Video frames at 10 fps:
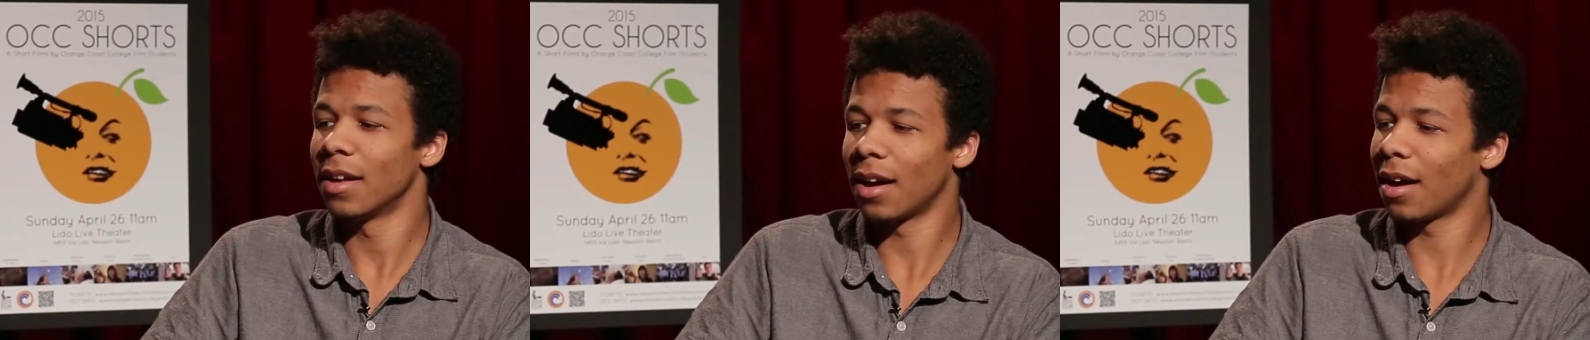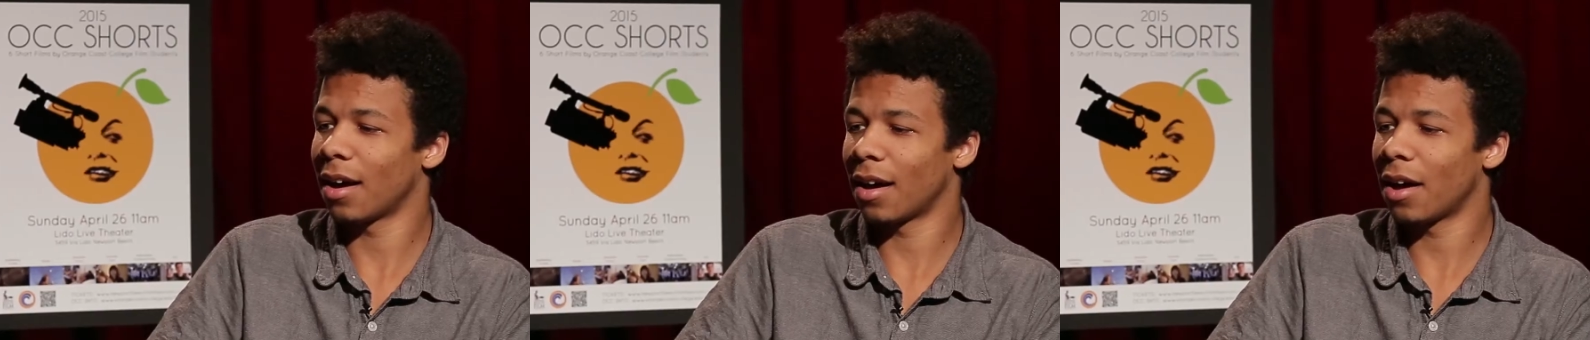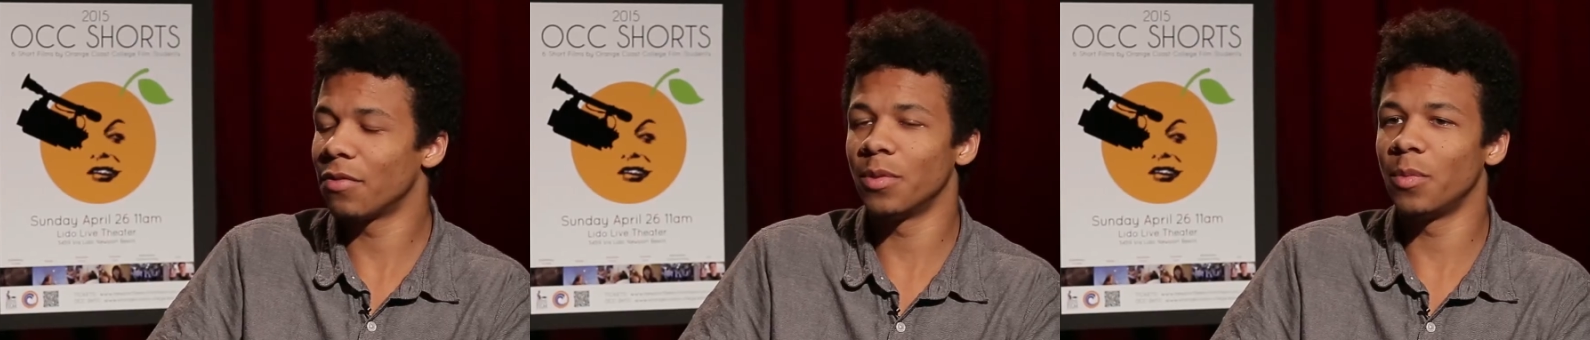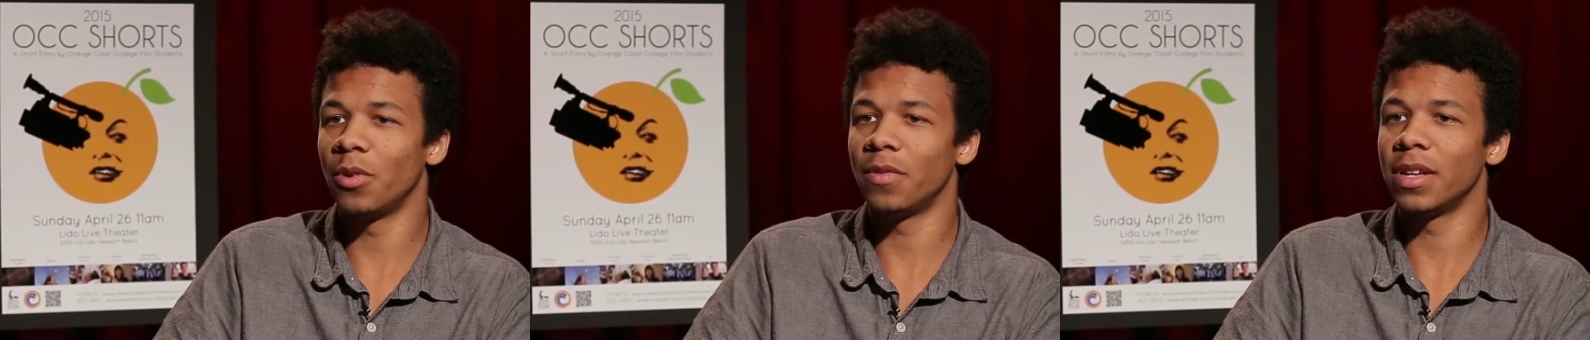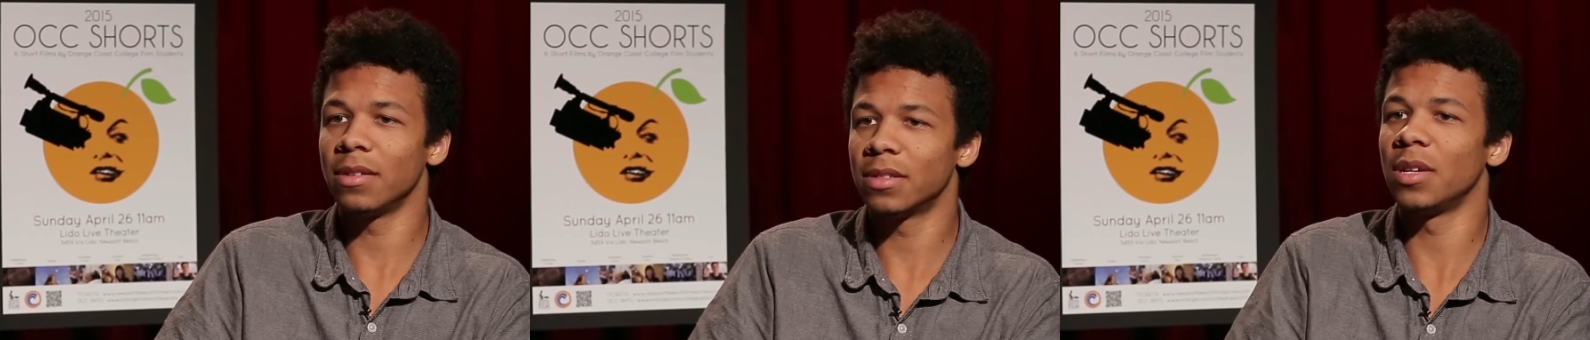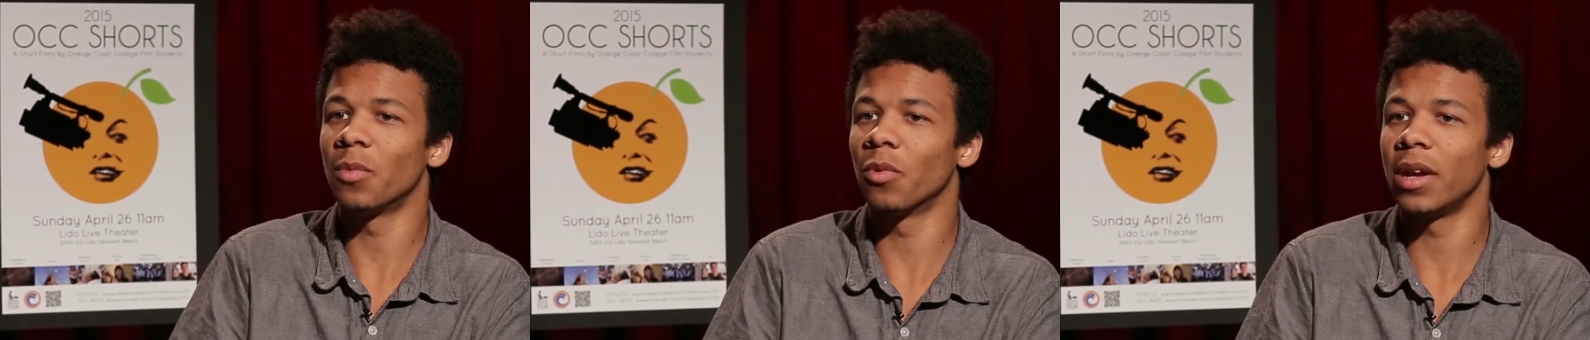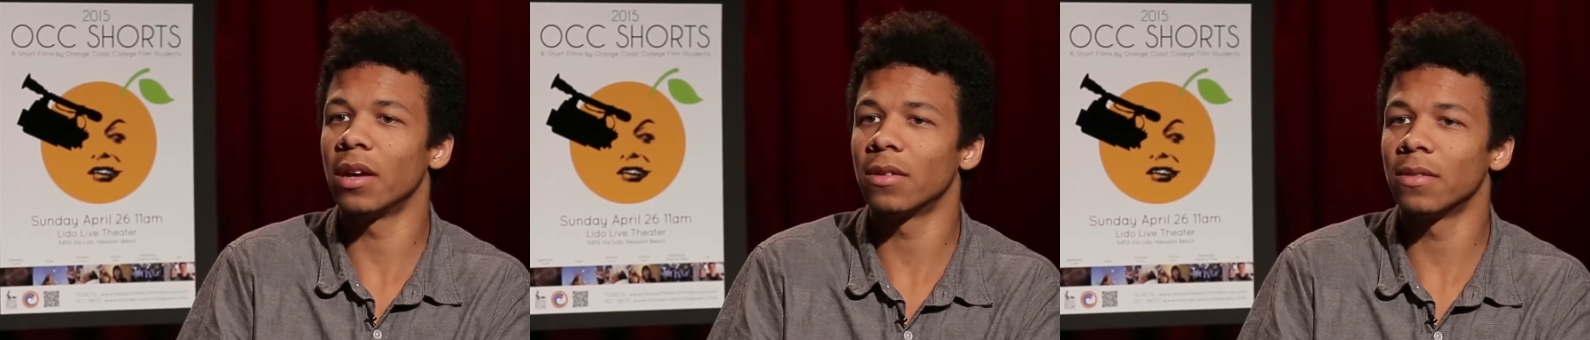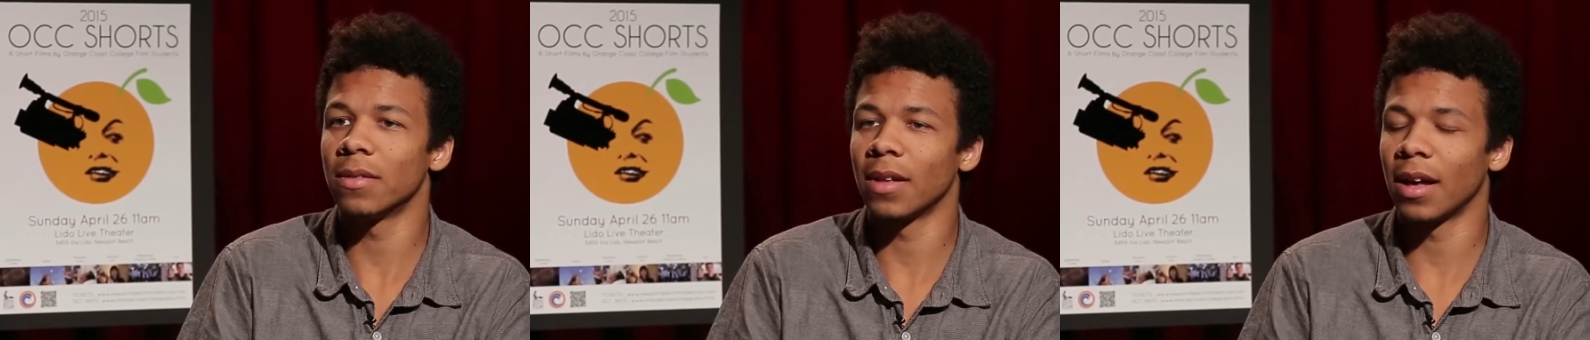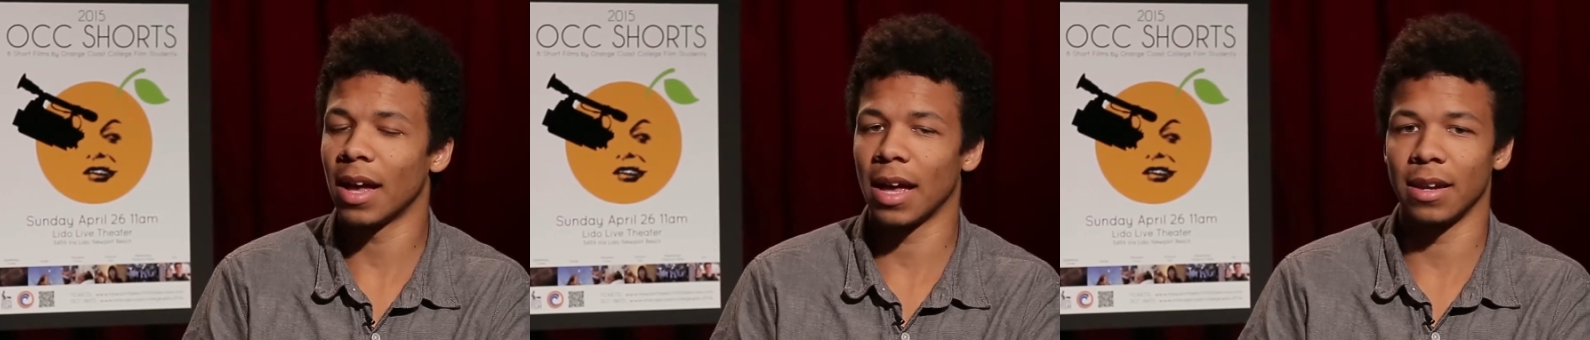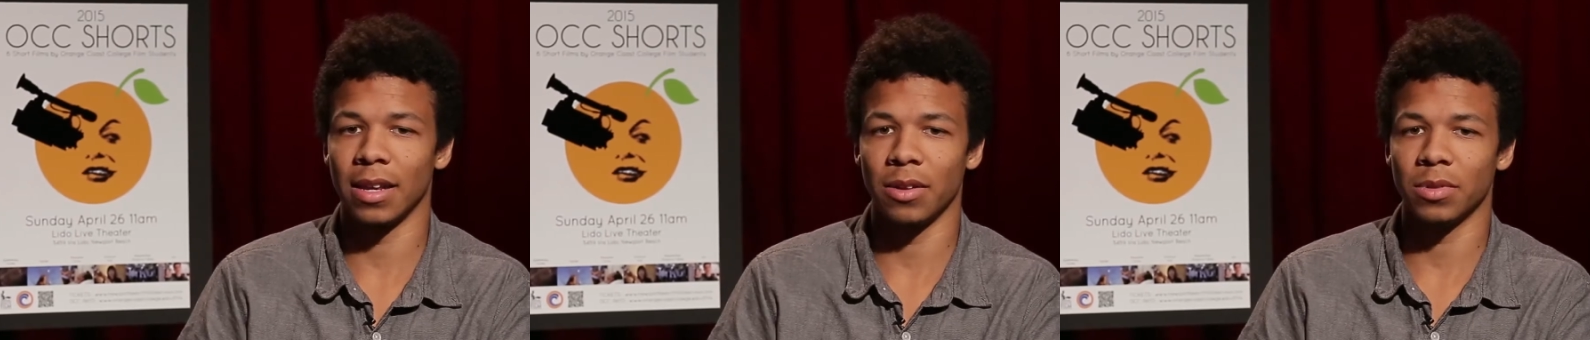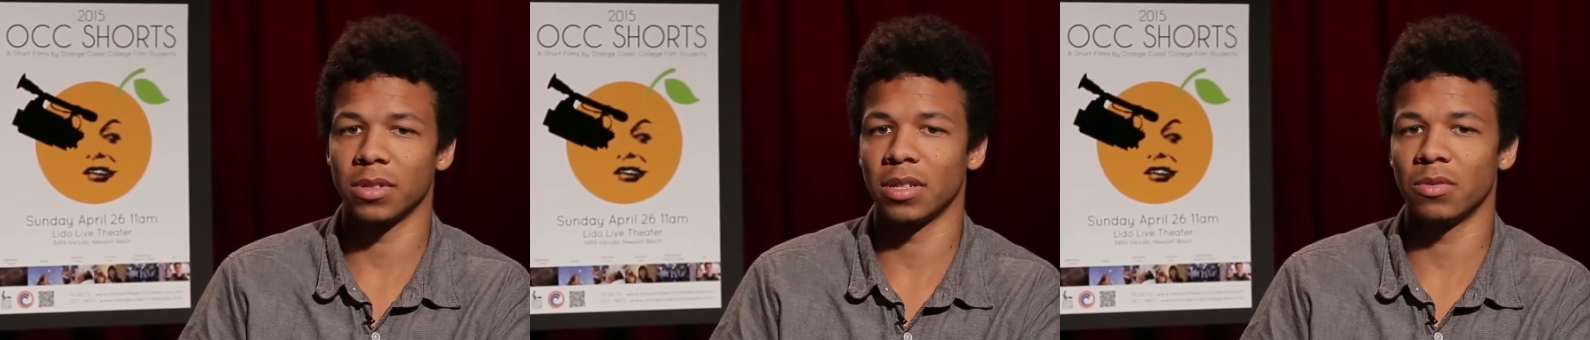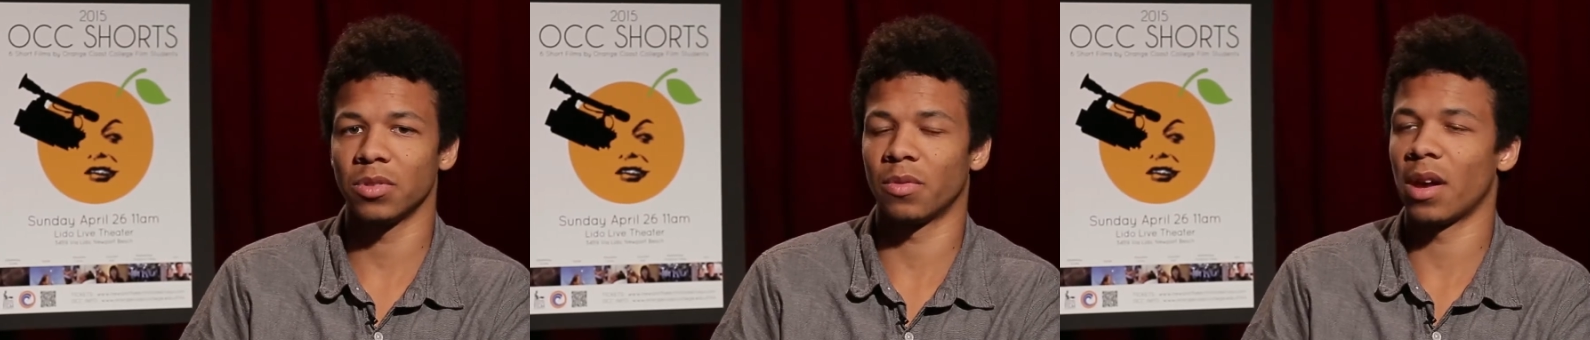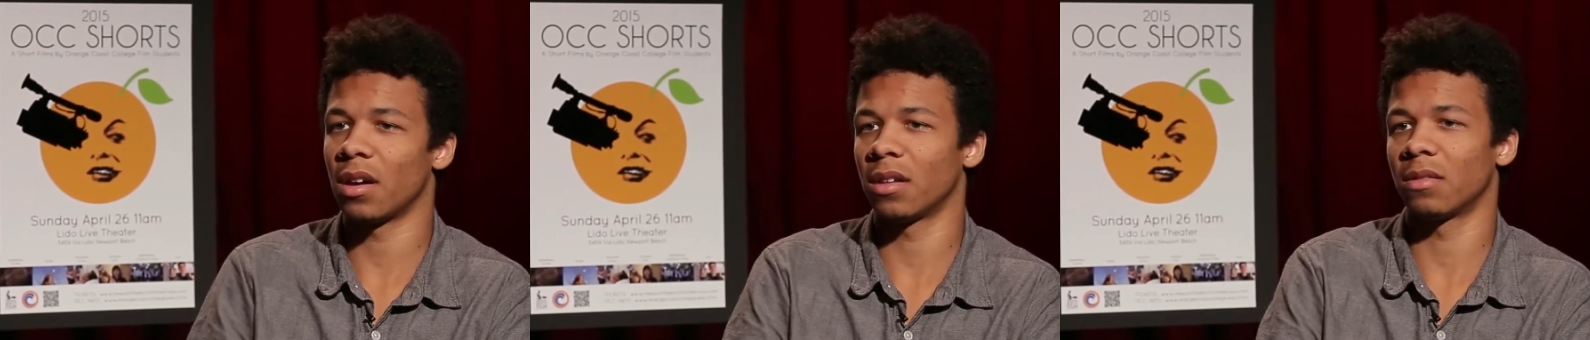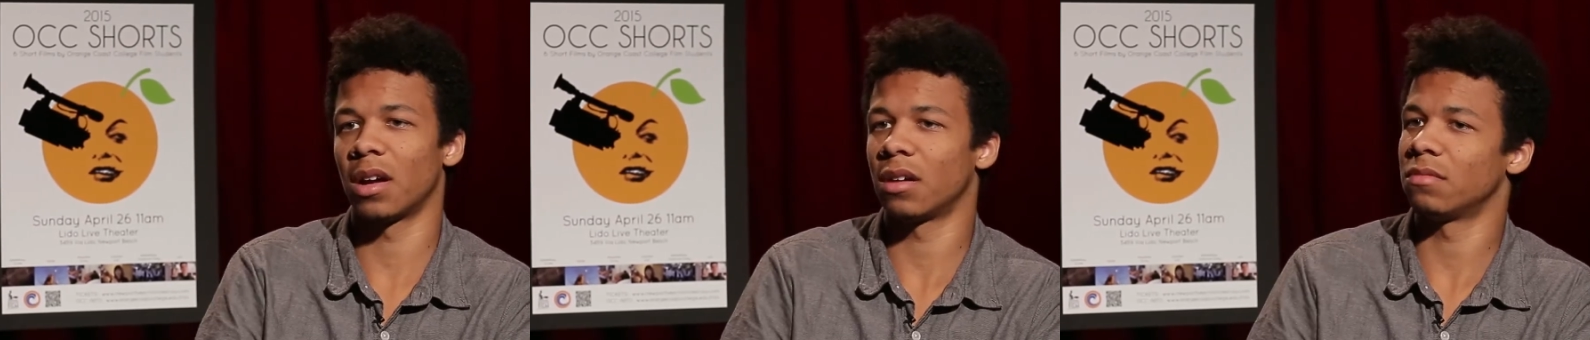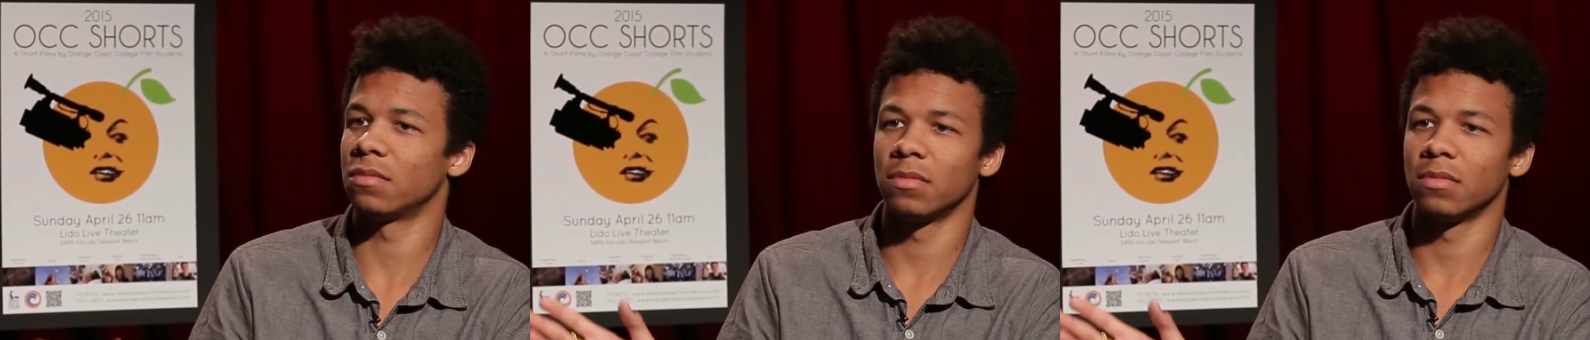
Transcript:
Speaker 1: uh, of the movie seem real, and it was it was great all around.